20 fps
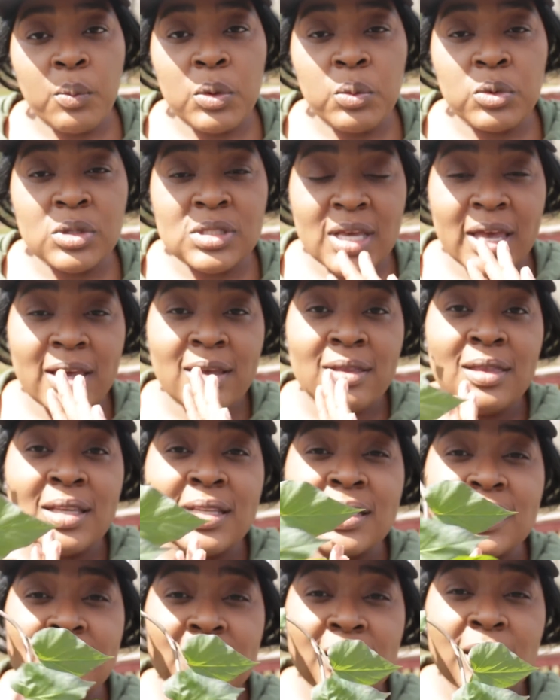we will take
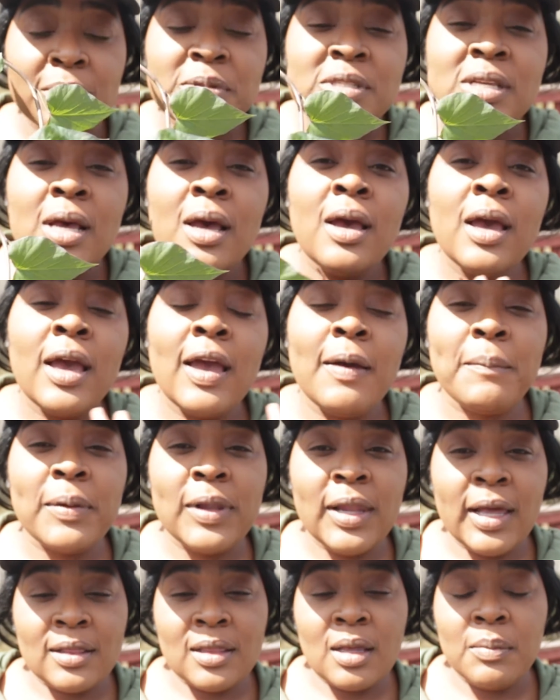these slips and
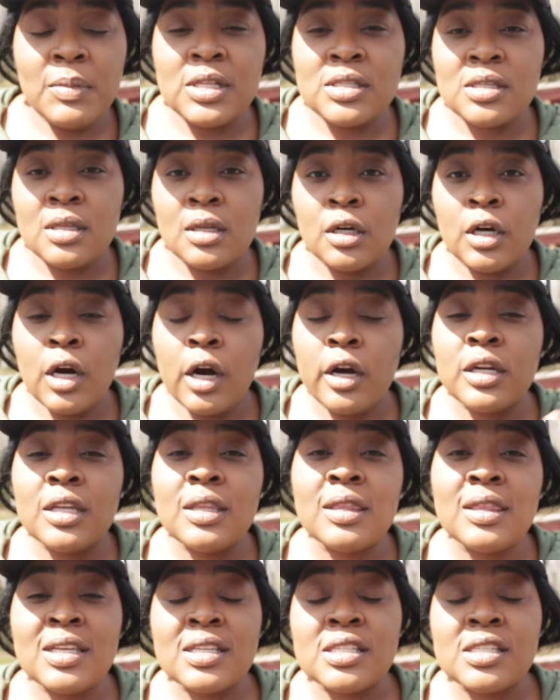plant them into the garden.